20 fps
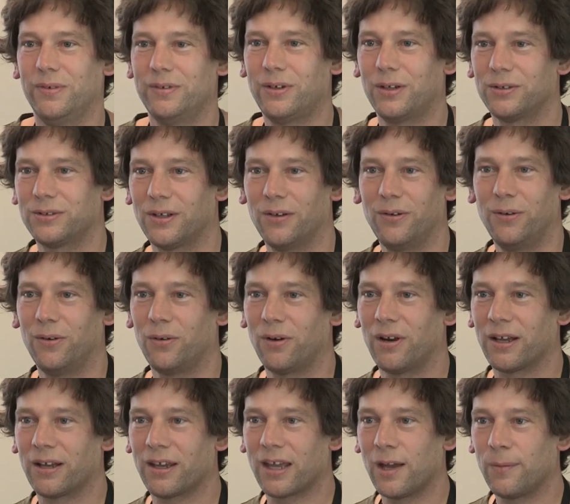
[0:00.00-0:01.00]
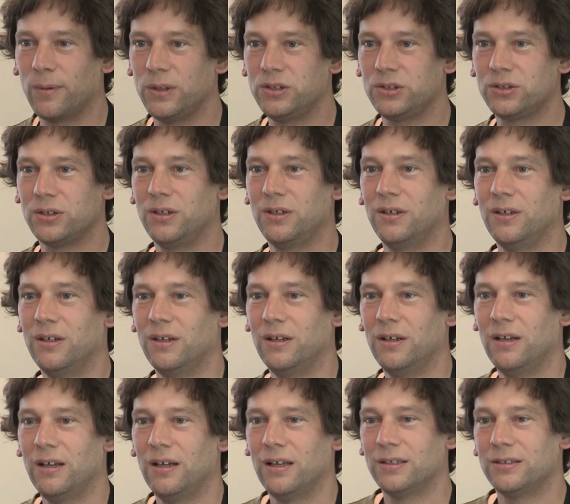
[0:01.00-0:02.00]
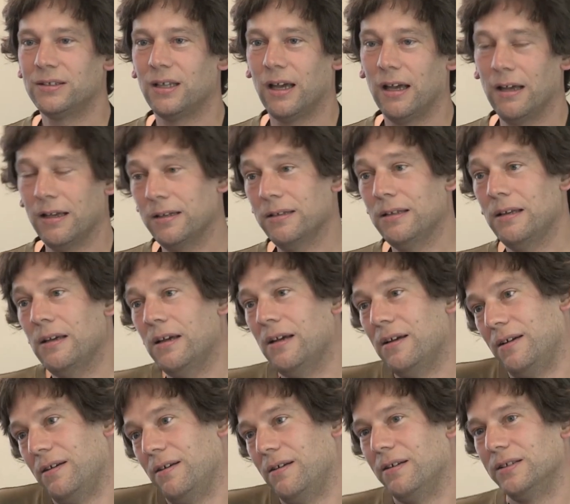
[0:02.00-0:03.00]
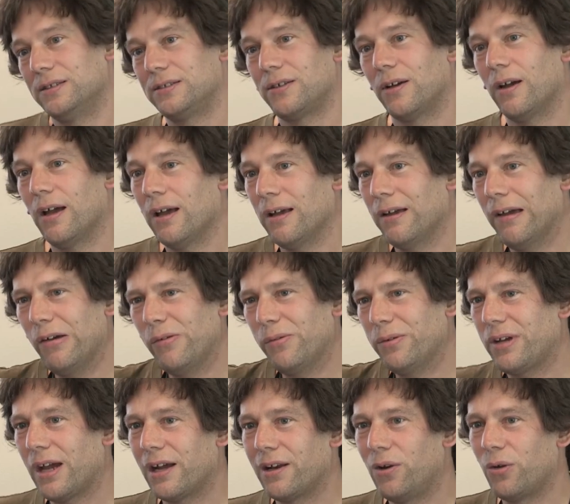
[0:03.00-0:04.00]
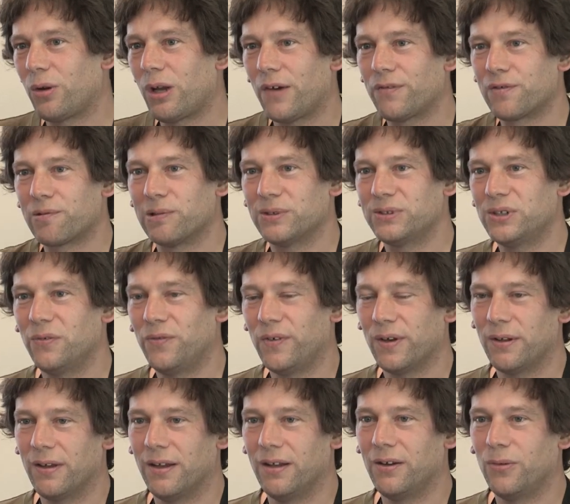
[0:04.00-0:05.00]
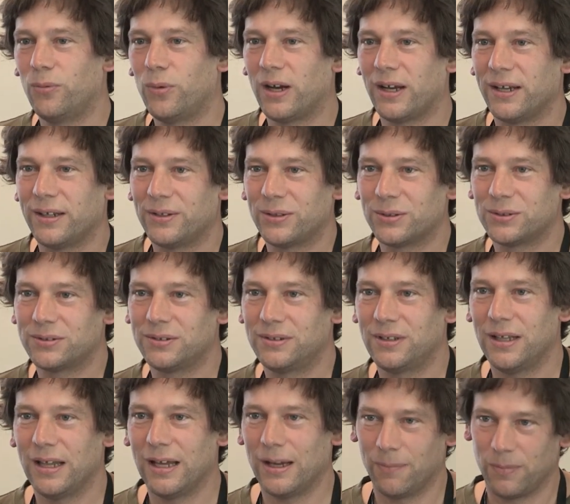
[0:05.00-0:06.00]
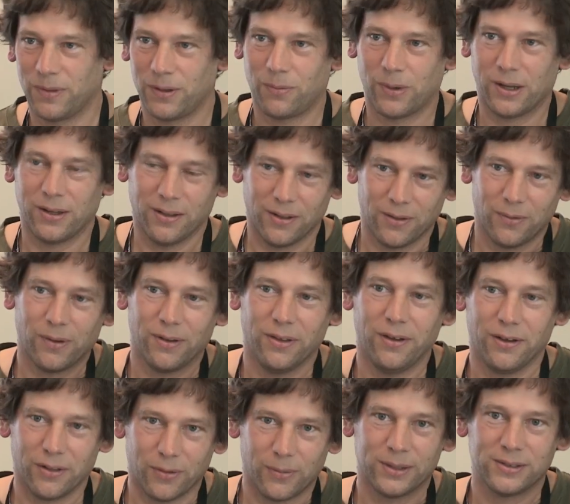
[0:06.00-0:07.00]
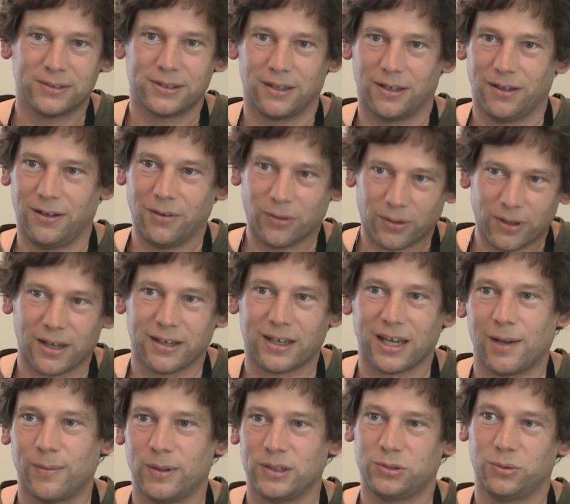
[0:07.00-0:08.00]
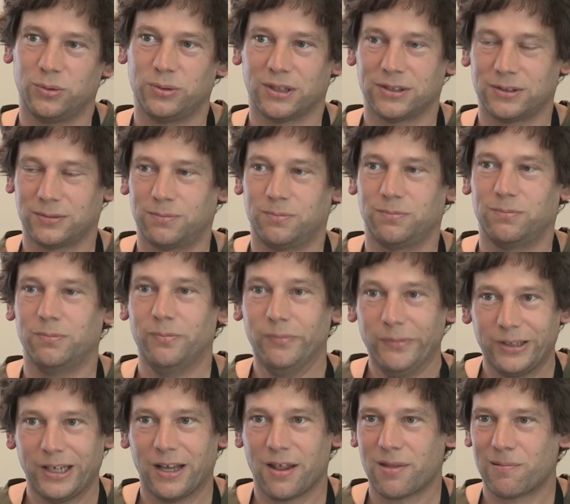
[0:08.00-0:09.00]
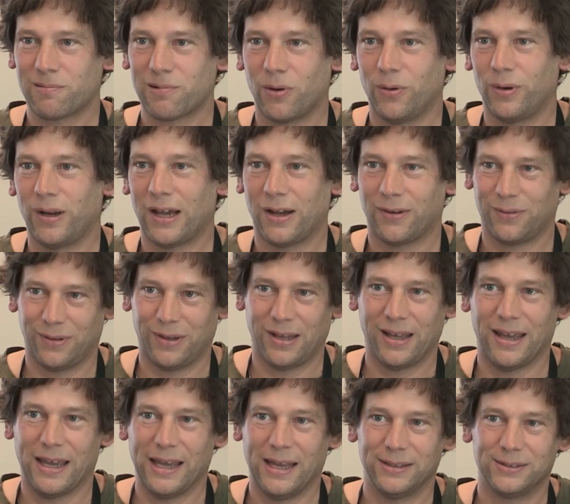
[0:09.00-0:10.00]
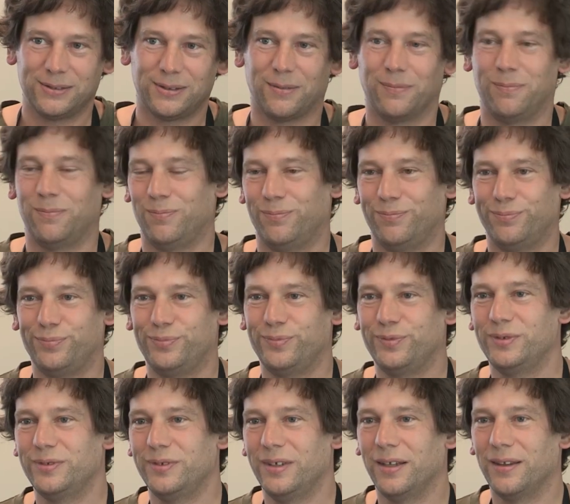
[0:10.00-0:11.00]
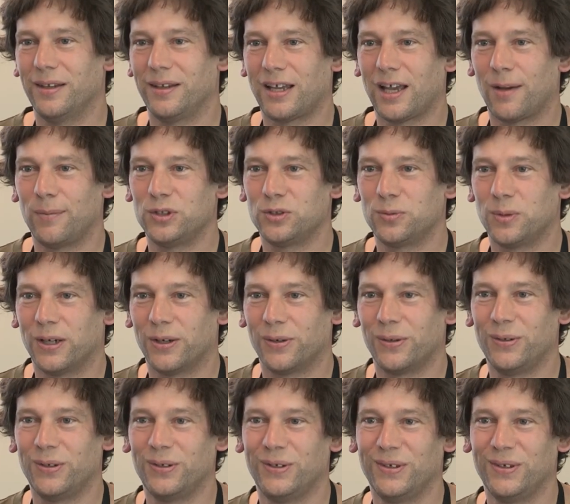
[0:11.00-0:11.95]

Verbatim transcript: because they will look like garbage. So, so I, it would kind of look after itself in a way, because um, the one the, you know, the ones that look like garbage will just get thrown out as the, in the garbage pile.